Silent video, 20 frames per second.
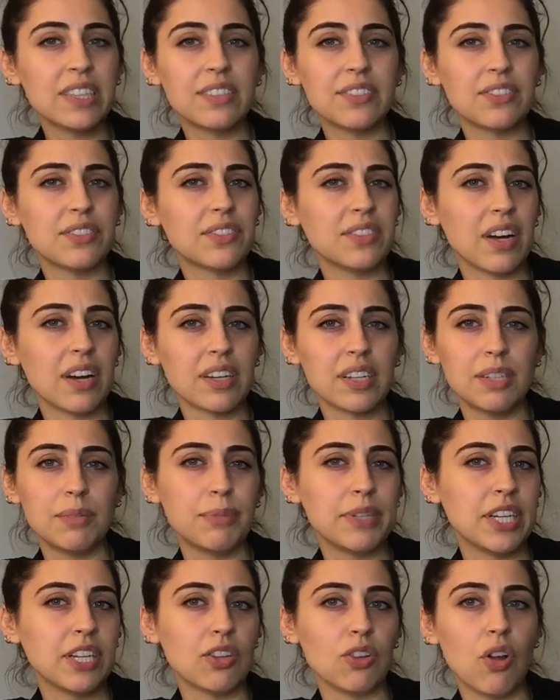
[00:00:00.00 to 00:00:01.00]
This is not going to
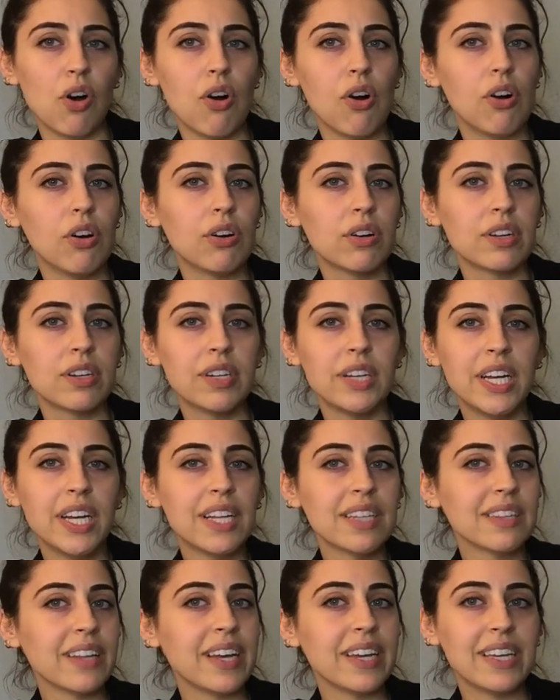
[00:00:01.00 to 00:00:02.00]
be a long
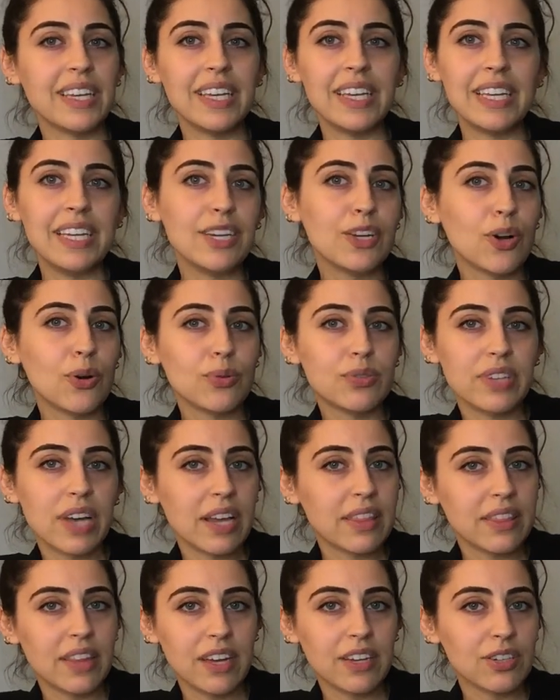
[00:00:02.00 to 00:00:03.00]
like ego
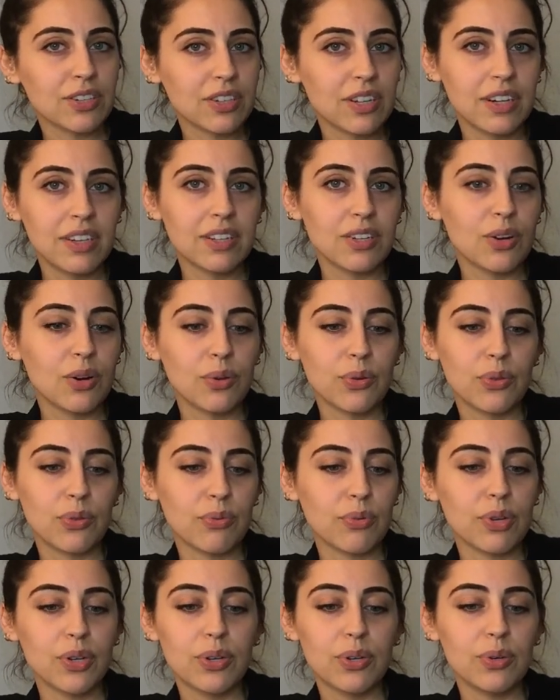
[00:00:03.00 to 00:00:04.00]
death that you're going to go
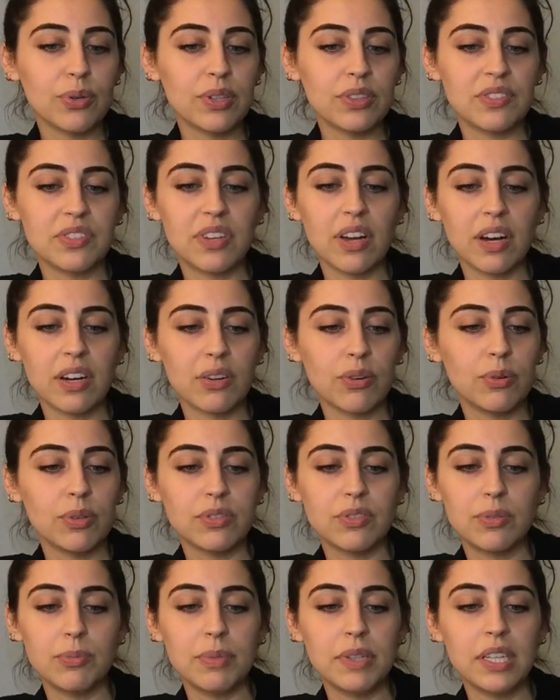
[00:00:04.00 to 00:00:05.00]
through. It's not going
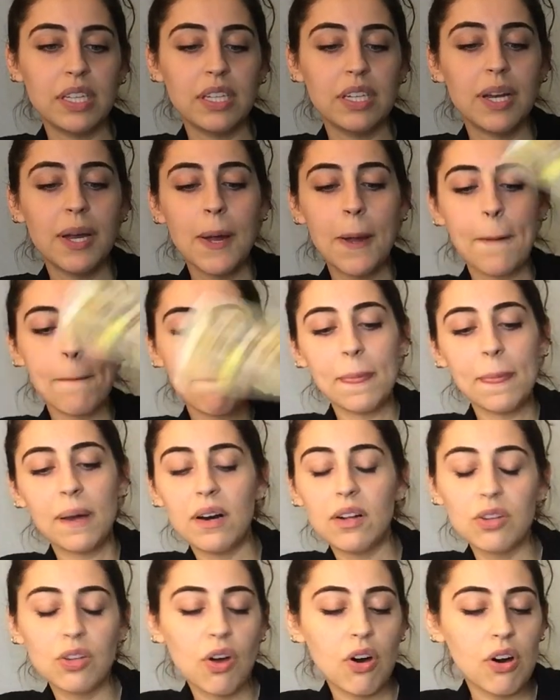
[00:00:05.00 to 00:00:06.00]
to be
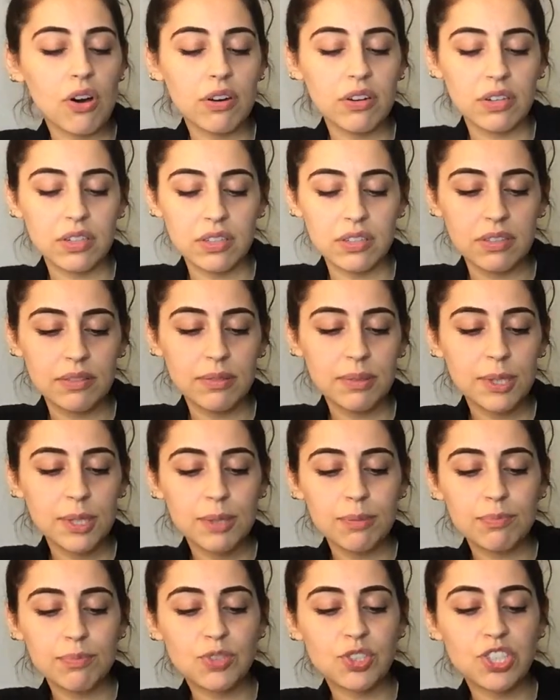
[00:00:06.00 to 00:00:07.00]
a long
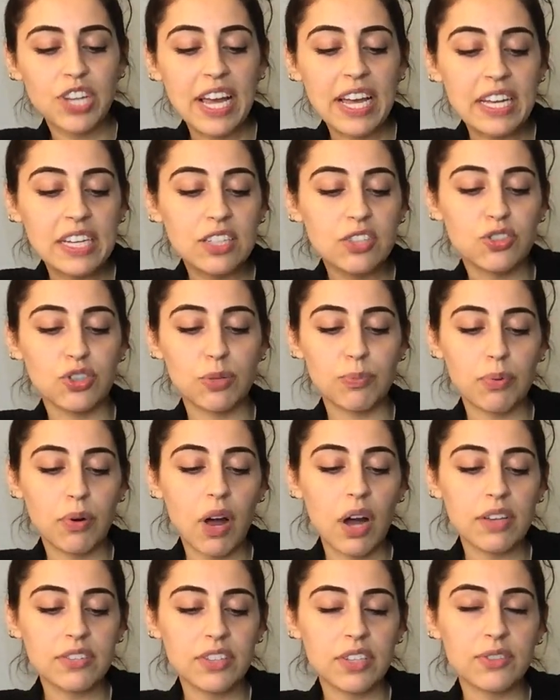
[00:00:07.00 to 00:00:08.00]
change or
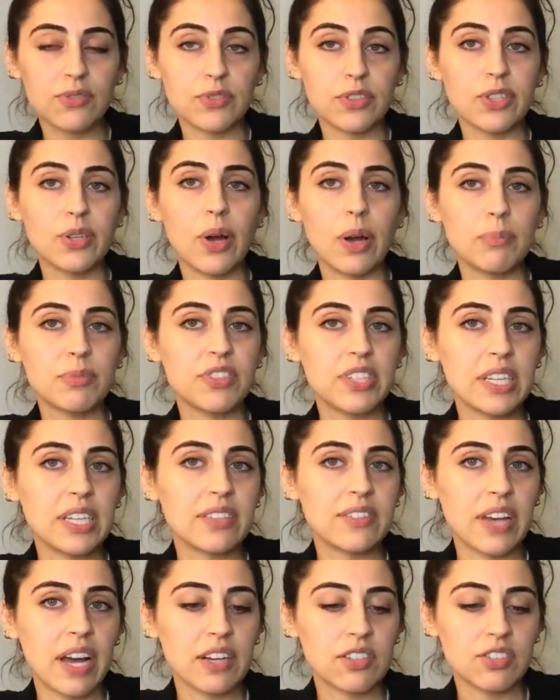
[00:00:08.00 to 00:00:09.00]
process for you. I'm seeing
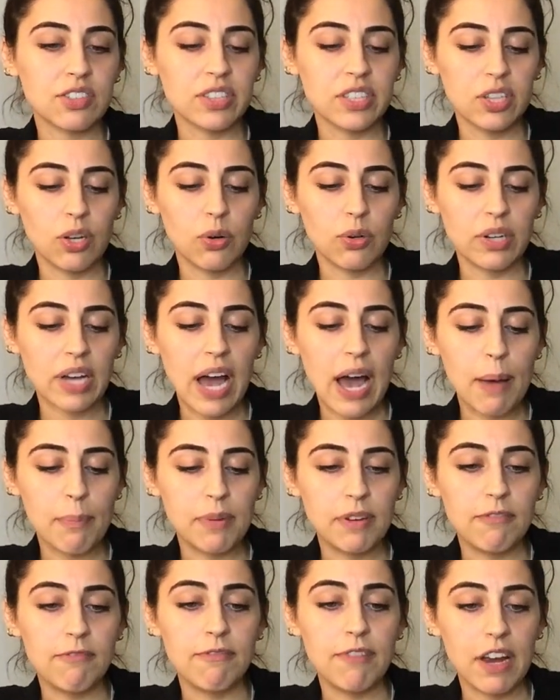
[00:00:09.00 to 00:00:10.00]
it's actually going to
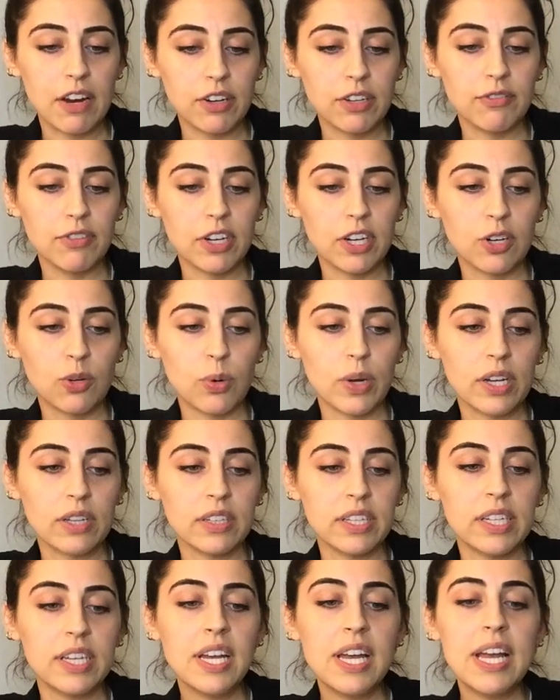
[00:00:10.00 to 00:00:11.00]
happen very, very
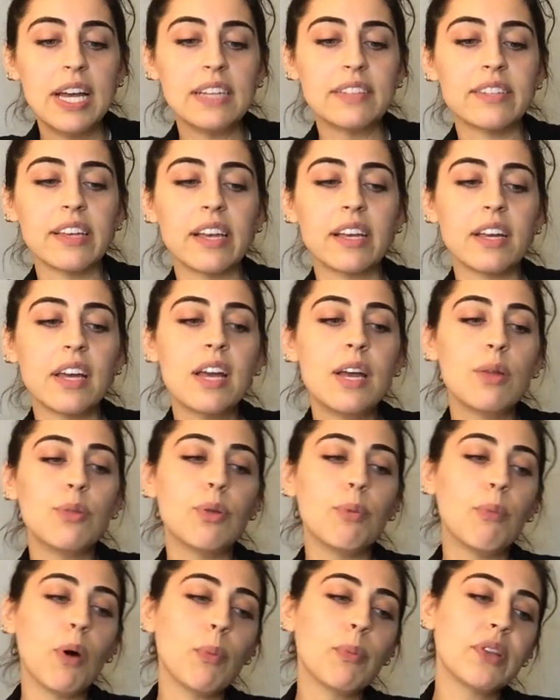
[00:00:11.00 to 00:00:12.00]
quickly. It's like
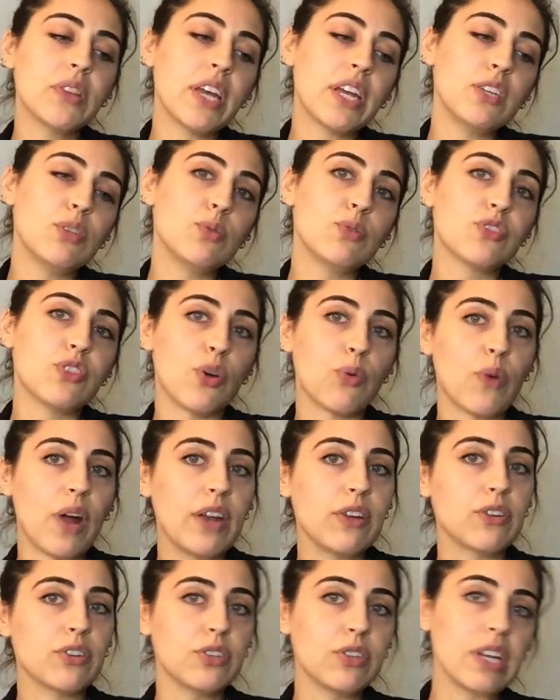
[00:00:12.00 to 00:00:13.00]
the moment that you
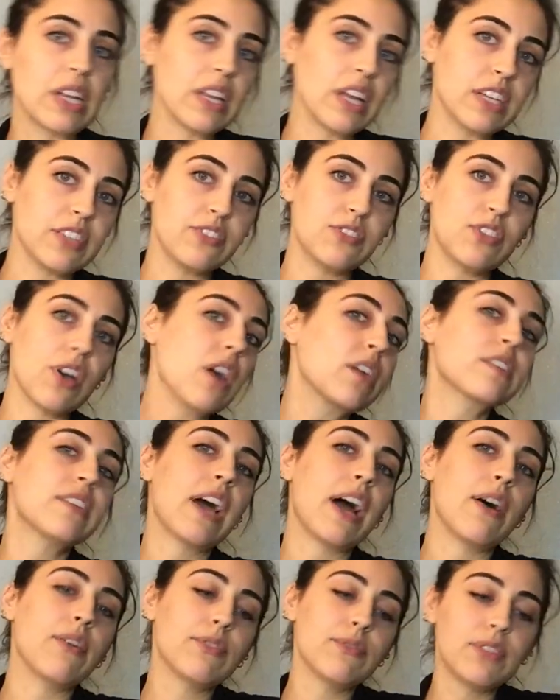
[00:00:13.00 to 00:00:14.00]
surrender, you get like sucked
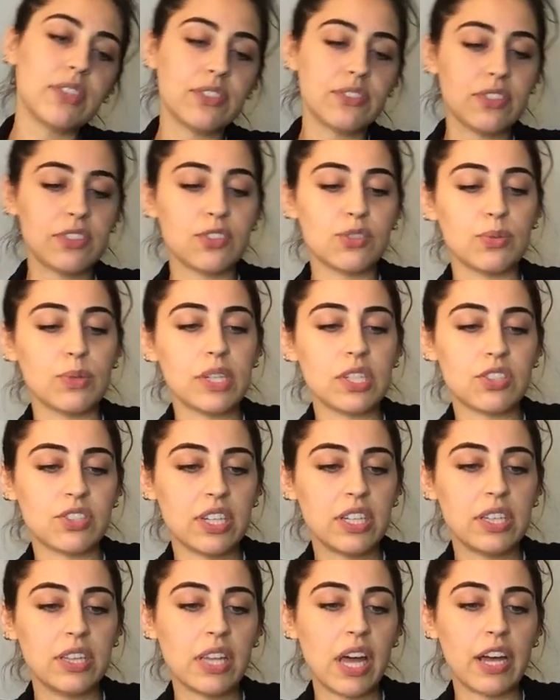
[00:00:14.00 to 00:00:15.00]
out of the
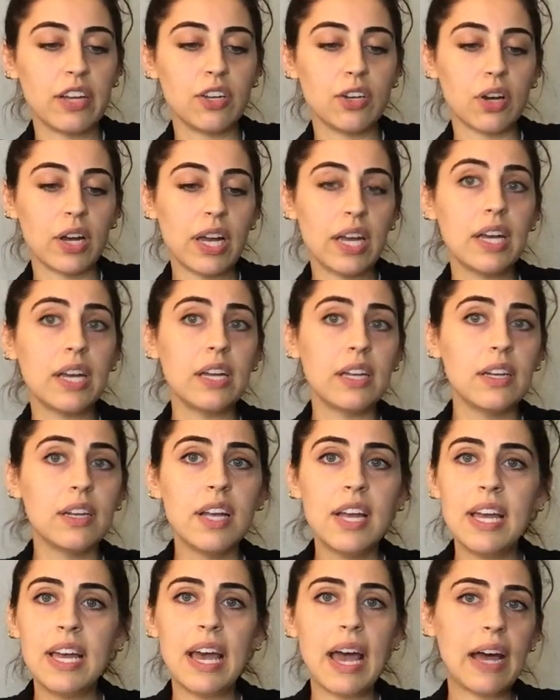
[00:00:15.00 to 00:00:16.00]
situation that you're in.
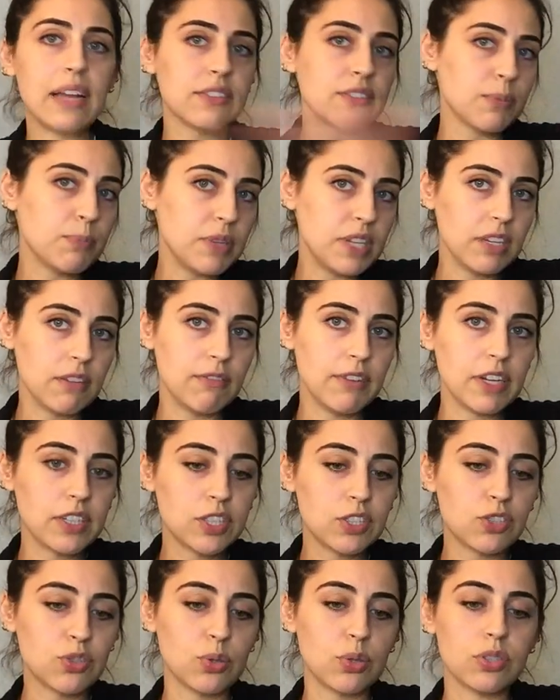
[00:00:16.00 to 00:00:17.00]
It ends up being a very
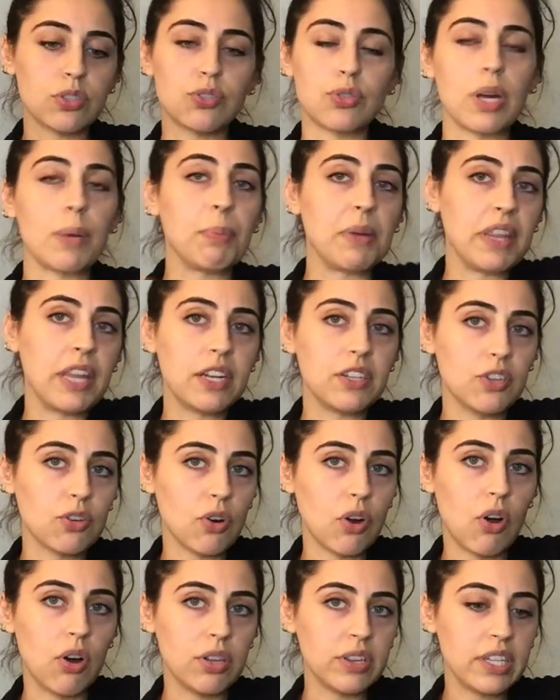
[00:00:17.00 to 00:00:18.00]
short trip and then
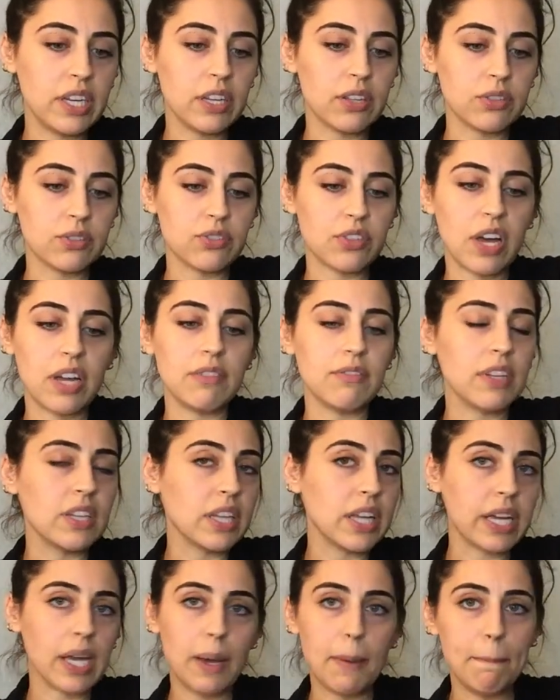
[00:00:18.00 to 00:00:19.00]
you're on the other side of it
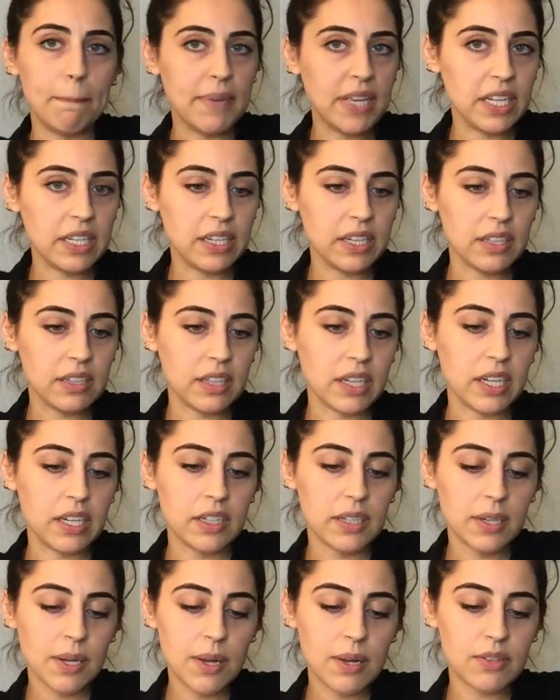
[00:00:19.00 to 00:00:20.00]
like immediately.